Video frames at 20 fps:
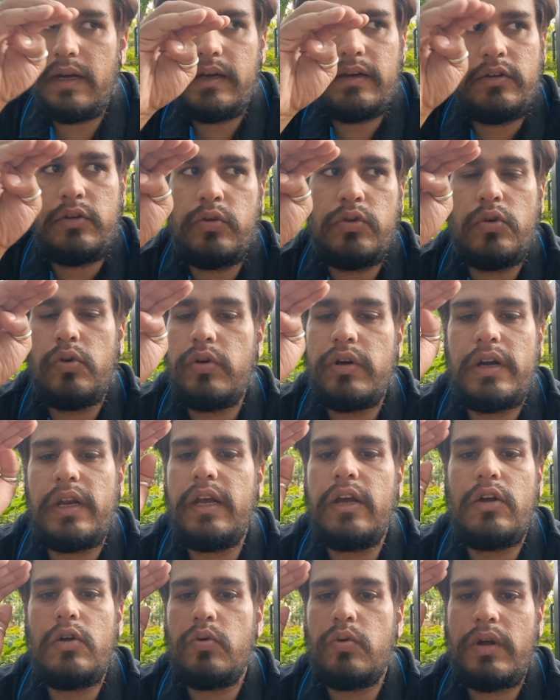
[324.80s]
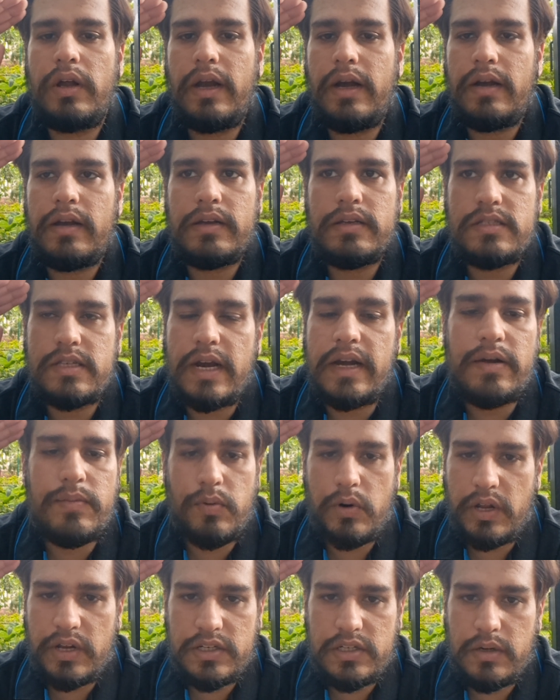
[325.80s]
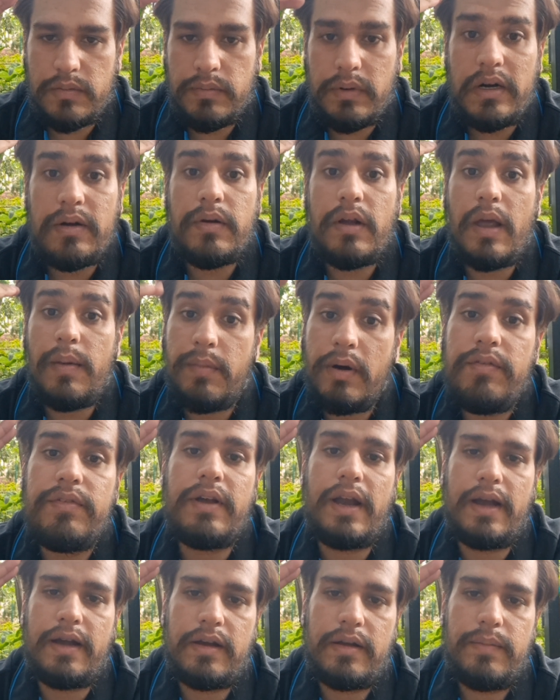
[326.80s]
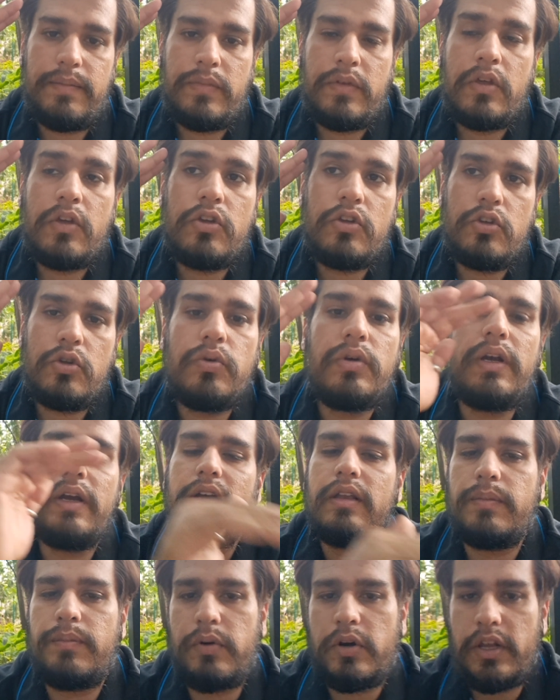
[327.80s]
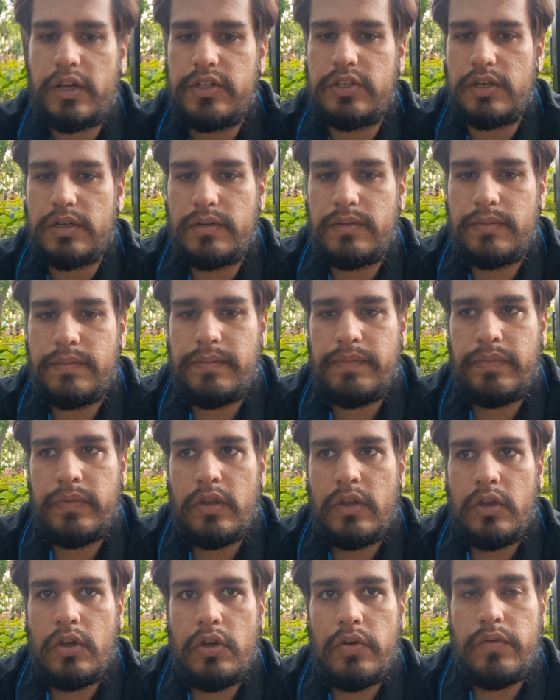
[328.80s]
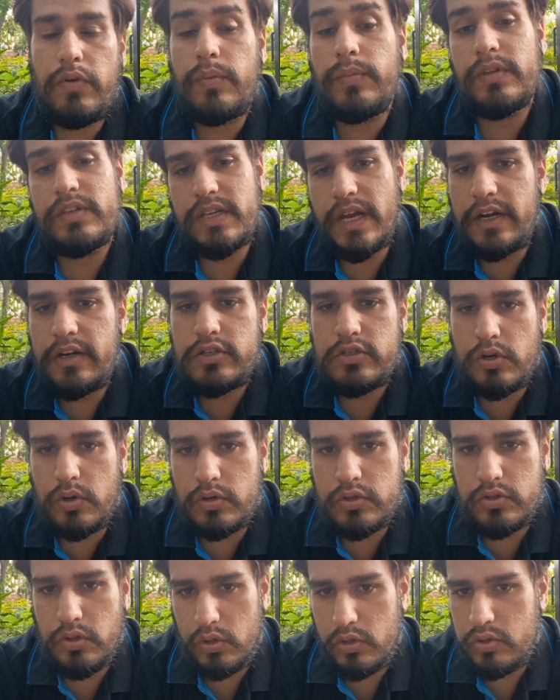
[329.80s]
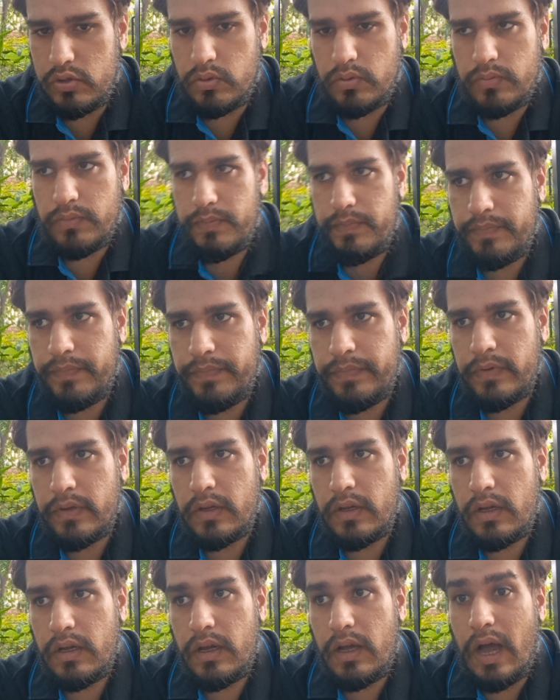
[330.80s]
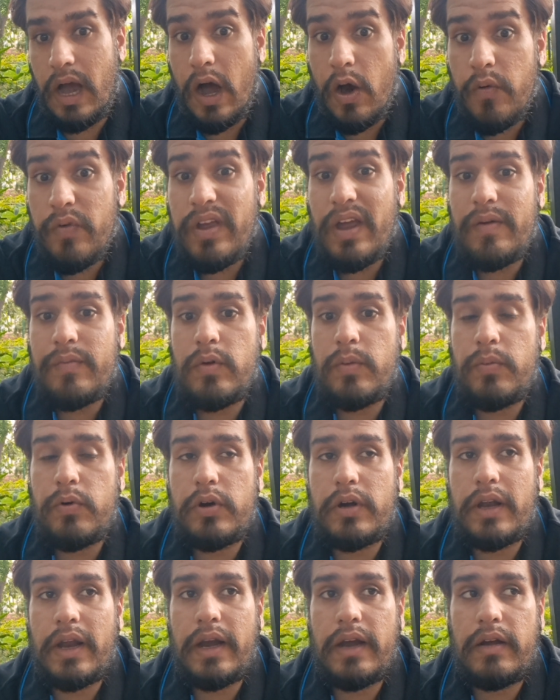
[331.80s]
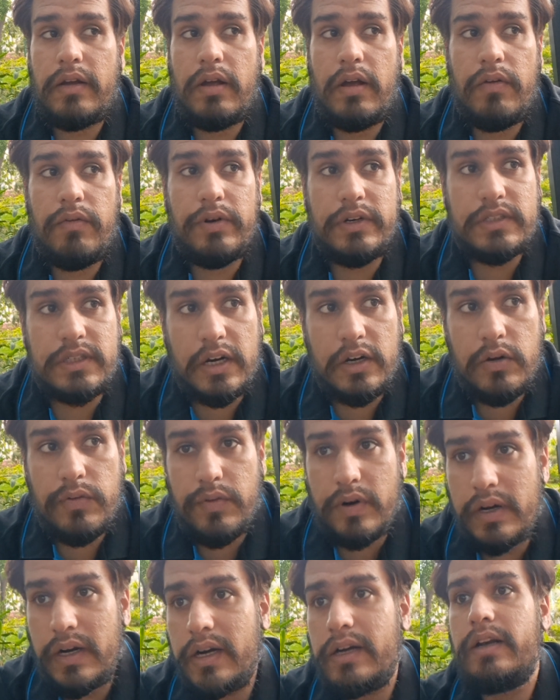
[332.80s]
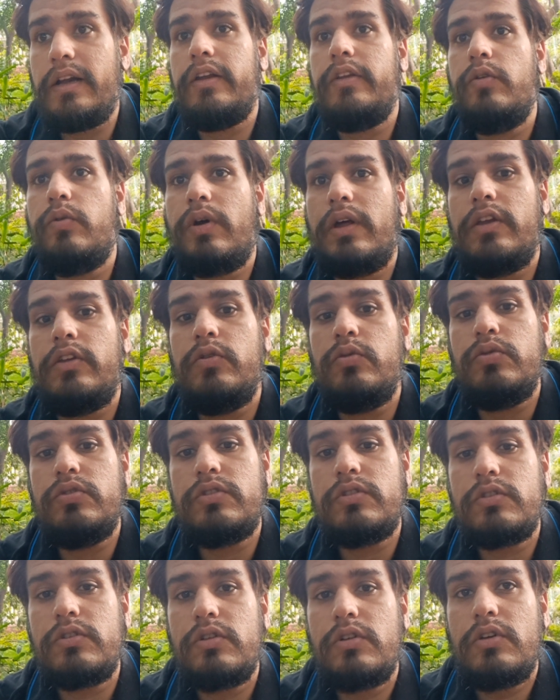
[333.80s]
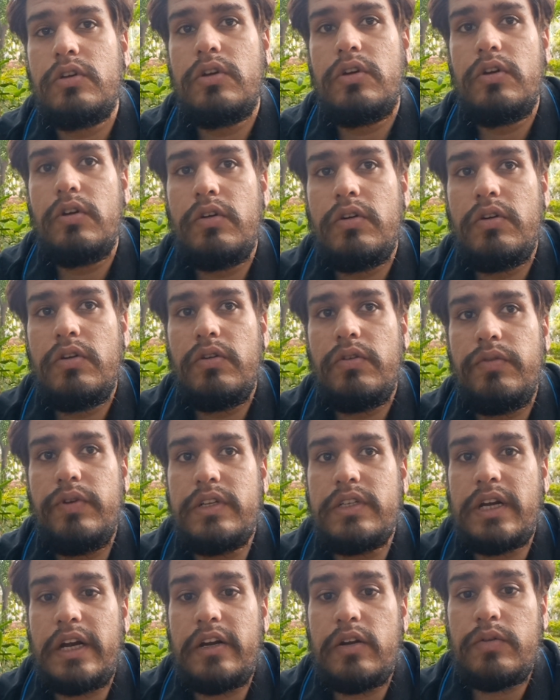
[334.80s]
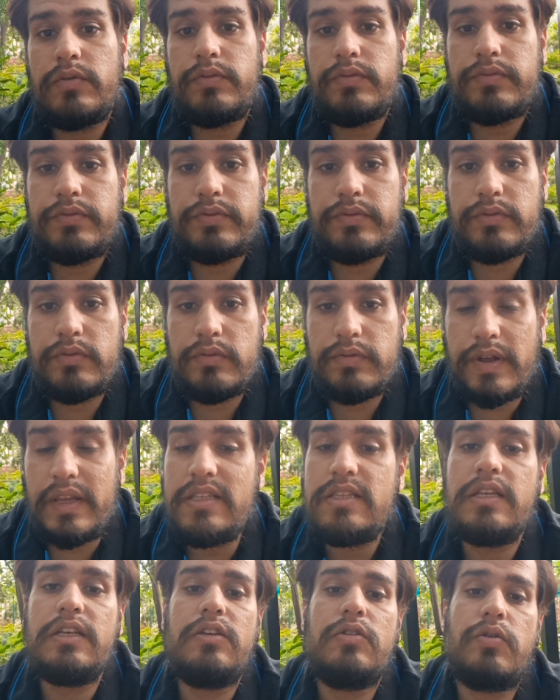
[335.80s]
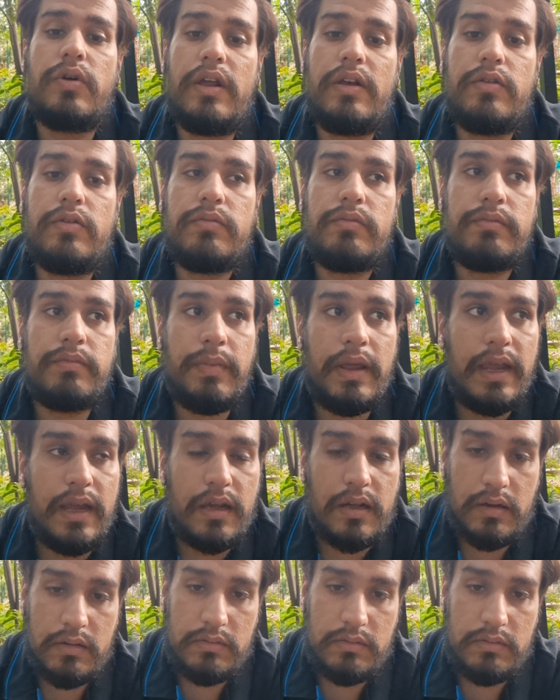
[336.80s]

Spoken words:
you don't need to get a side protection, but above that you need the protection from the side strokes also. How we have to protect, what kind of conductor you can use, which kind of fencing you can make,